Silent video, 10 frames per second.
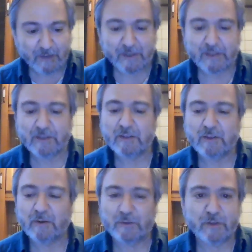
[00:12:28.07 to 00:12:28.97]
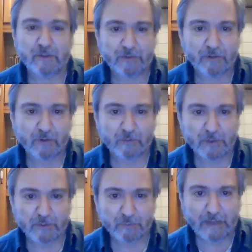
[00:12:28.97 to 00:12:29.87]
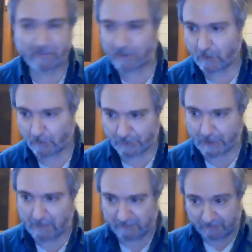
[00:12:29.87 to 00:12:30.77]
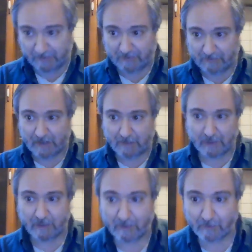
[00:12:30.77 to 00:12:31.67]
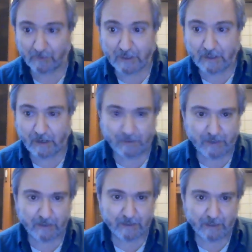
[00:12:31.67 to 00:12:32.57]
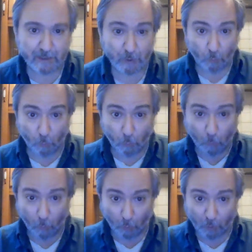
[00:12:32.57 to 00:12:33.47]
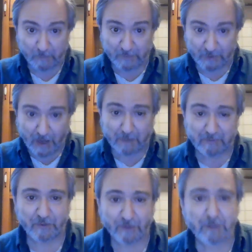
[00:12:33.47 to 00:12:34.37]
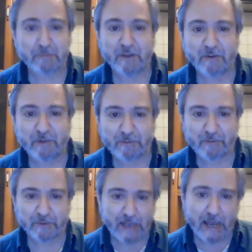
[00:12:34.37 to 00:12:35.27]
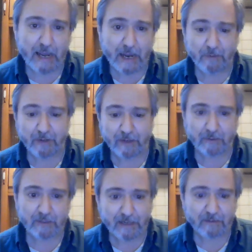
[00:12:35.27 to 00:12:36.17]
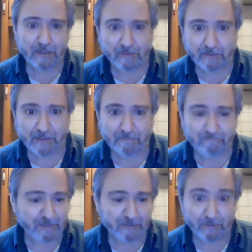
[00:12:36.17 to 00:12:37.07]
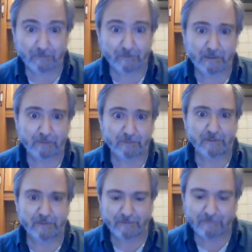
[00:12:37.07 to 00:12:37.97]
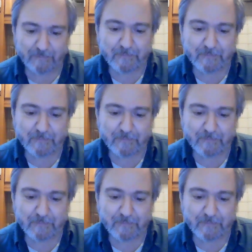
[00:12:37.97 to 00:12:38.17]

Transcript: I mean, the, the old joke was we have a cold snap of 55 below, and then it warms up 30 below, and everyone goes, "Yay, we can go to town now and get and do errands."